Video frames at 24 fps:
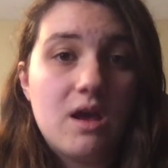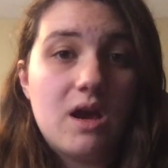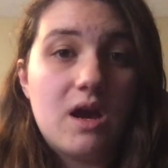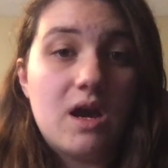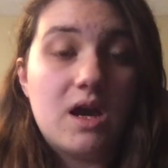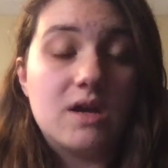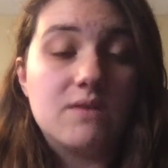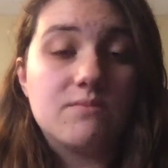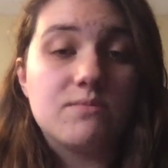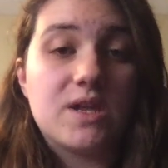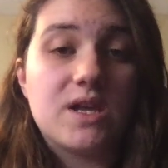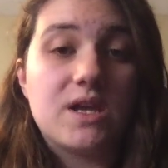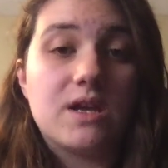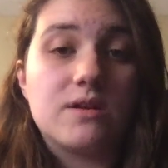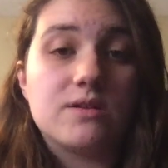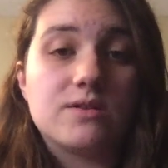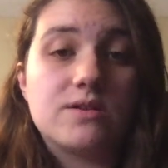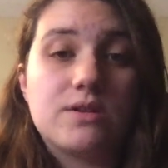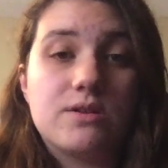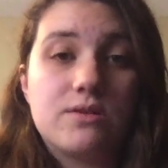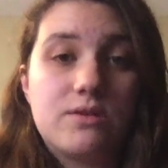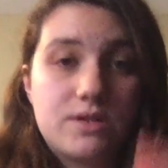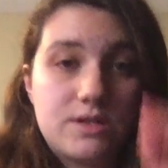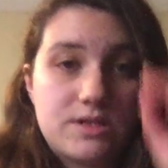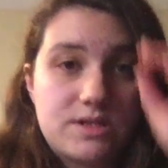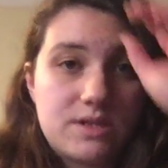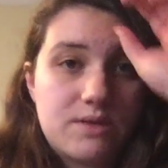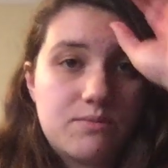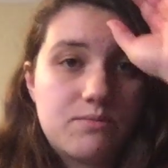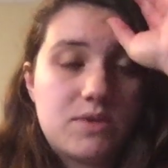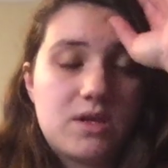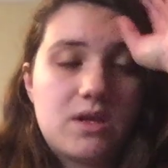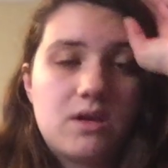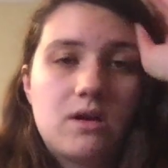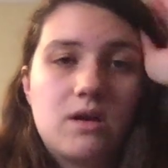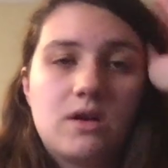They also did
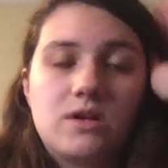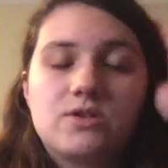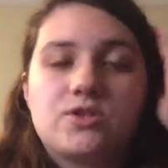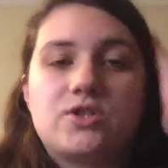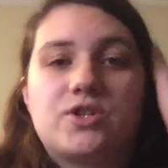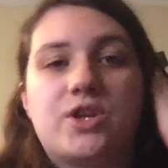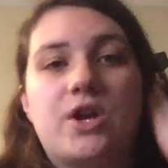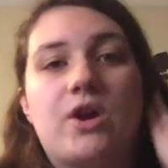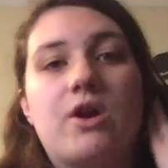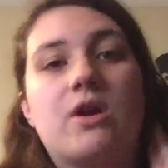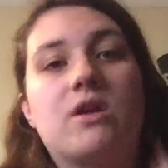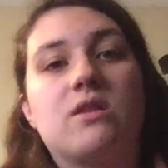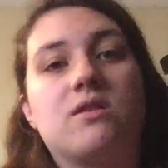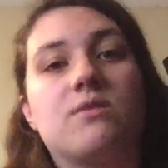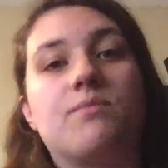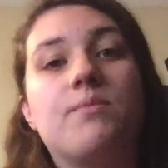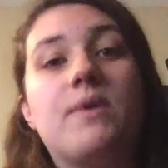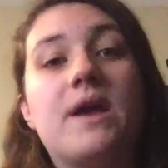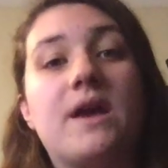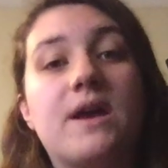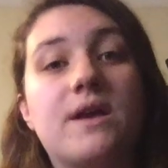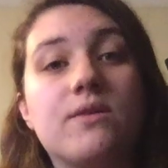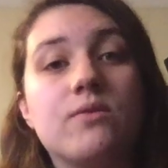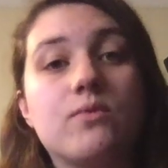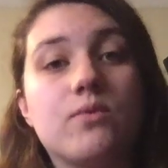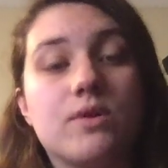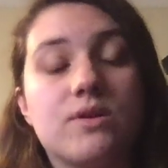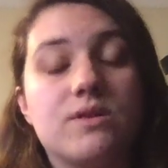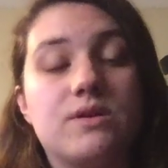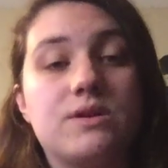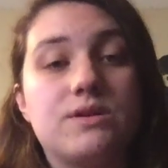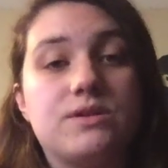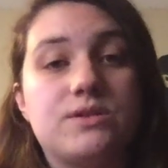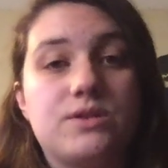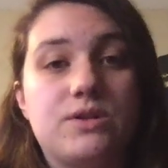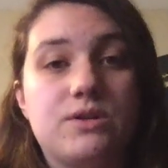something called sharing the pen, where
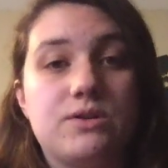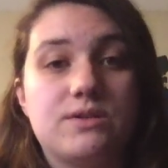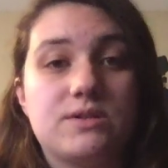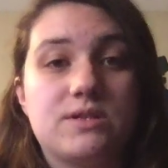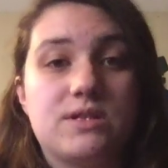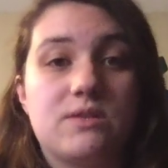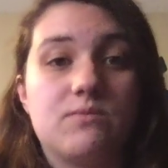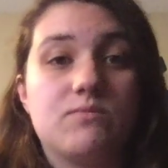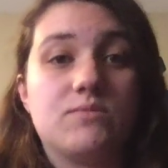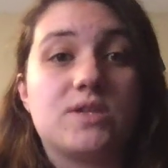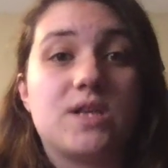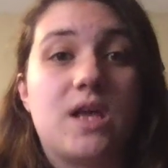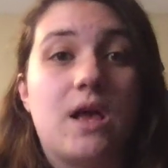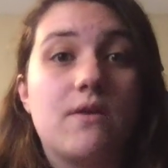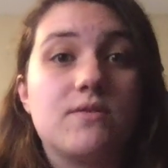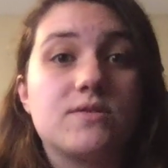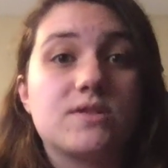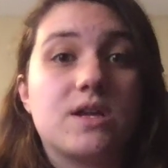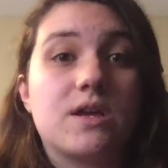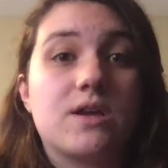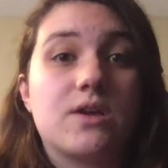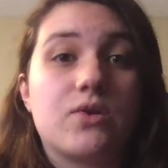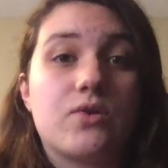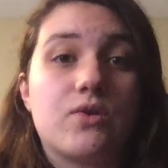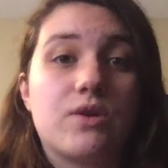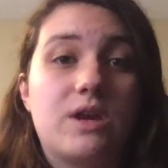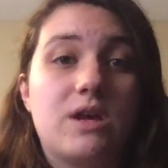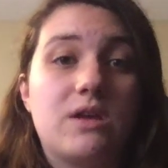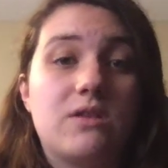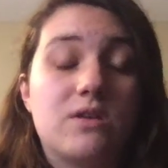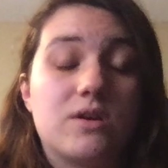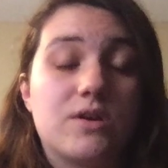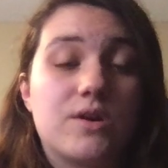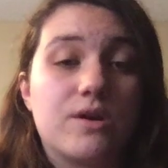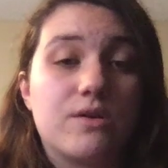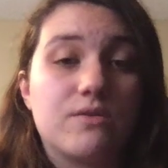the students themselves could
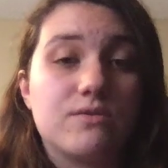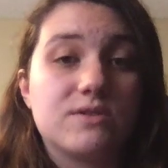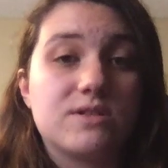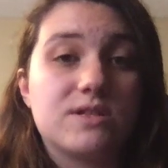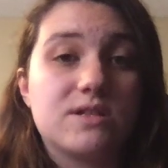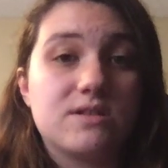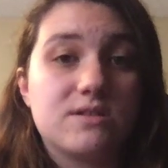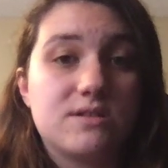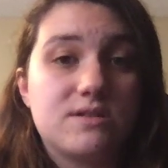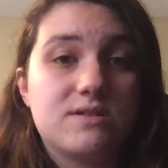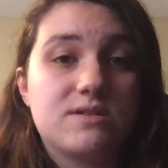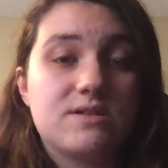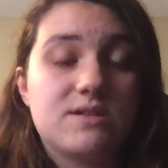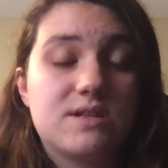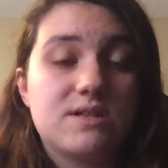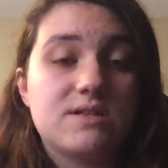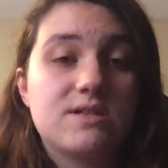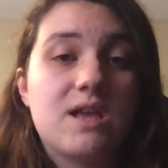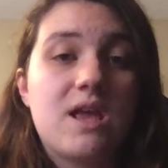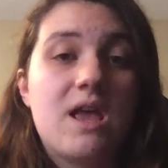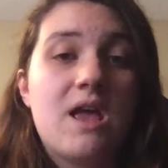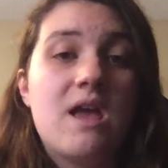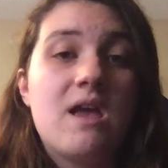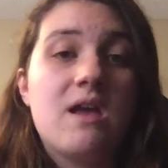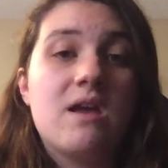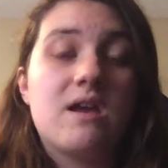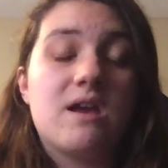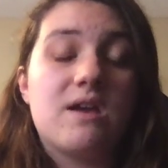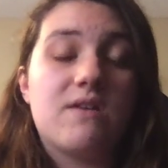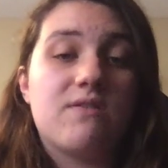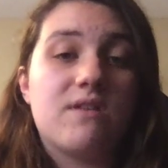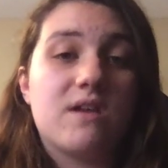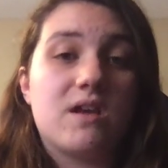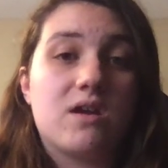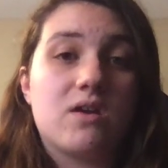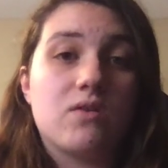create their own sentences,
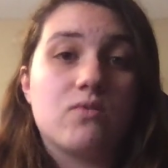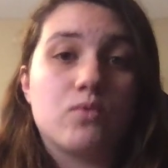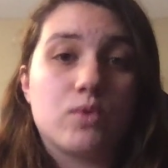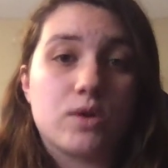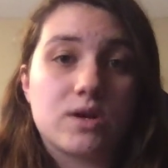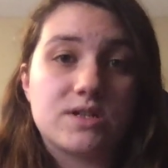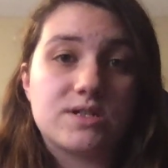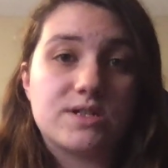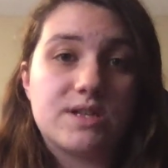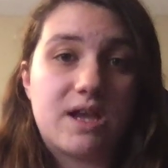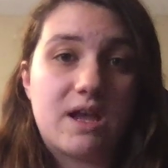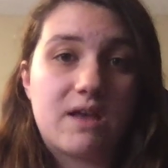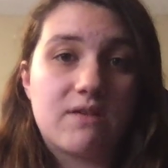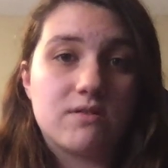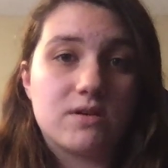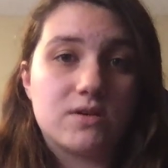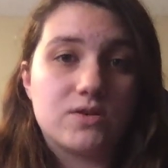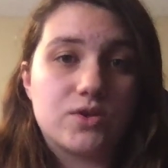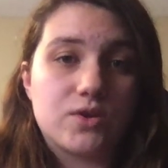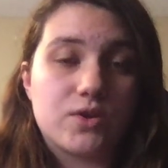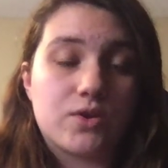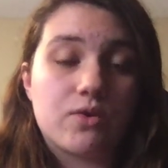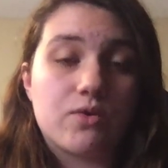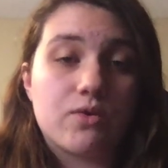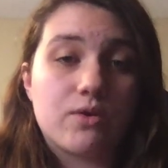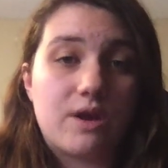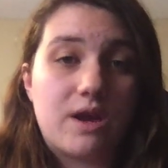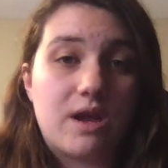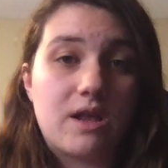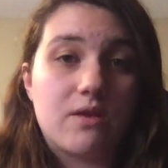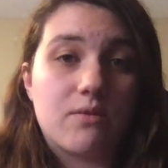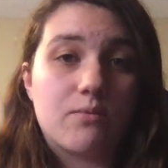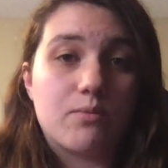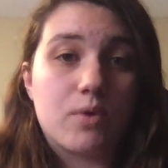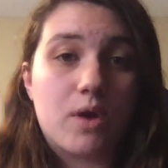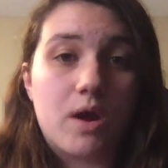and they could work together to
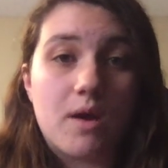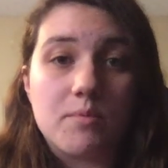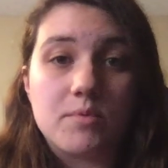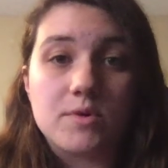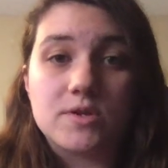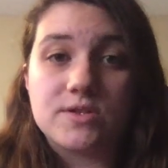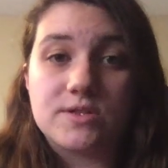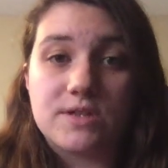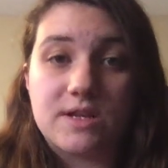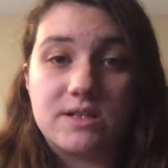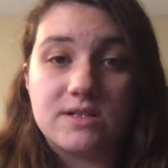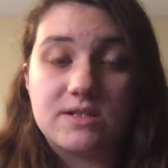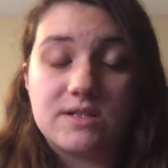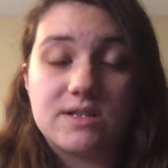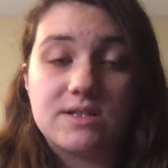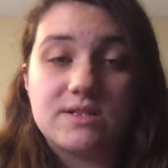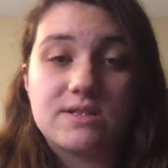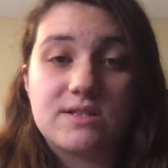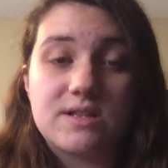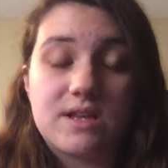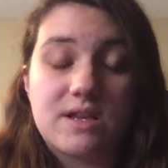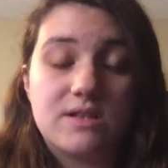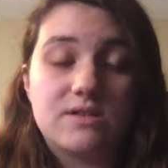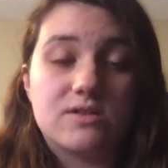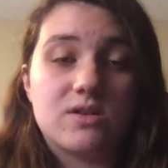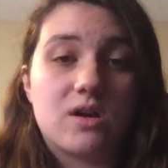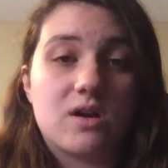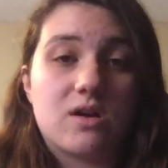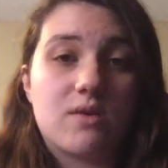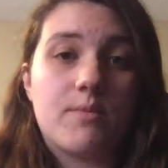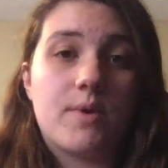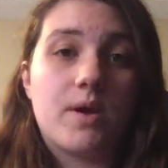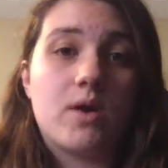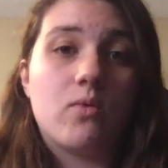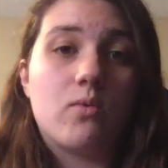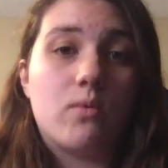create a proper sentence and talk
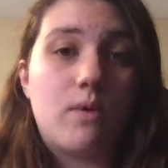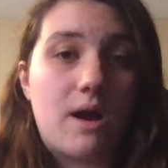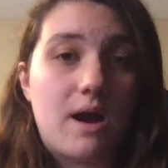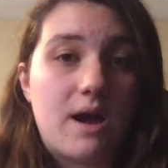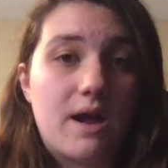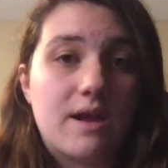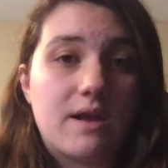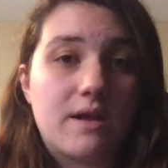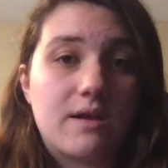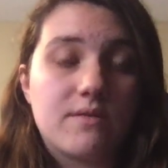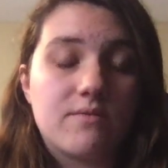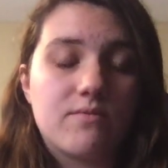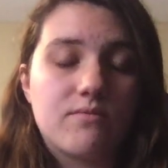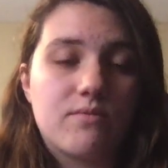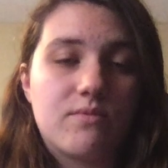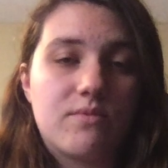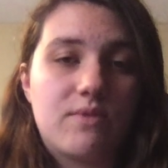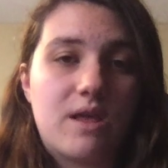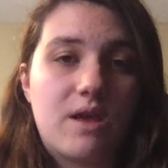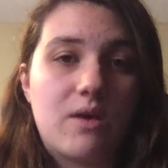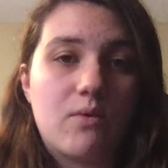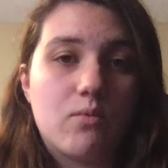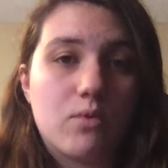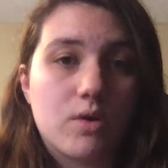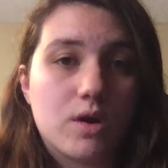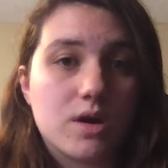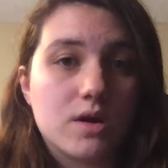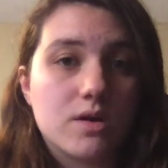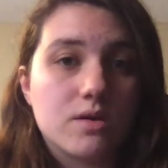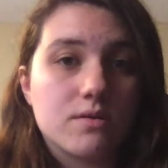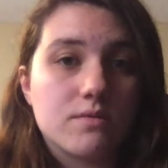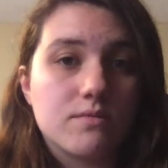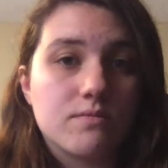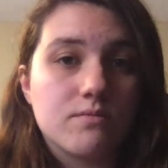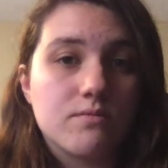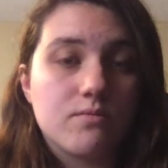about why they
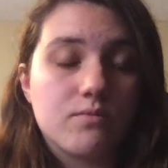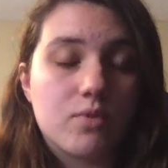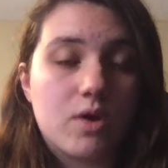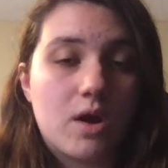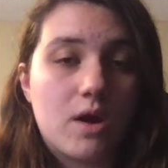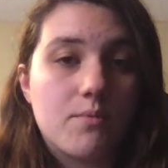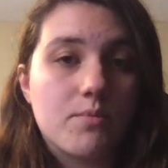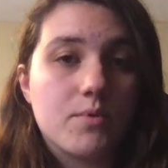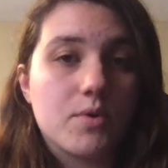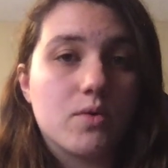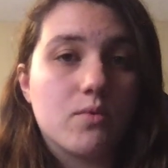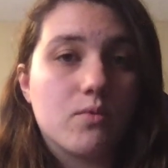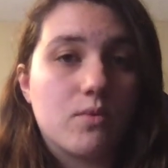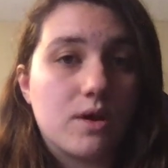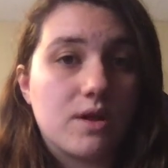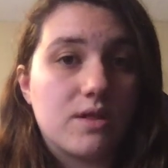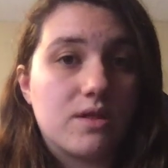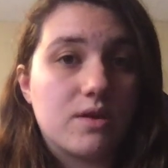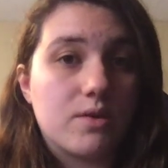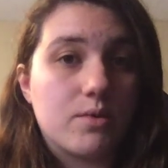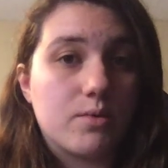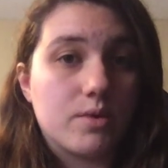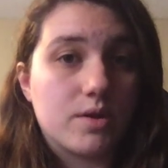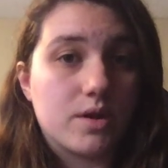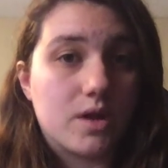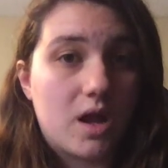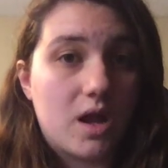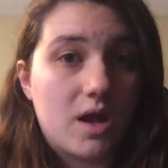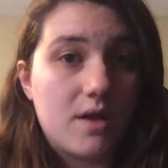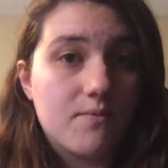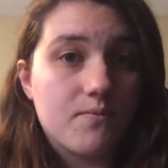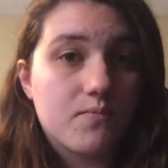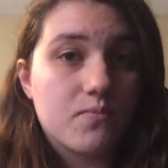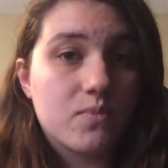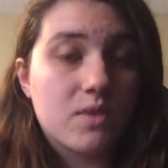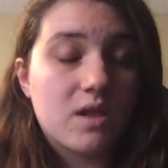were proper and why they were
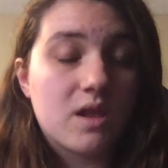not.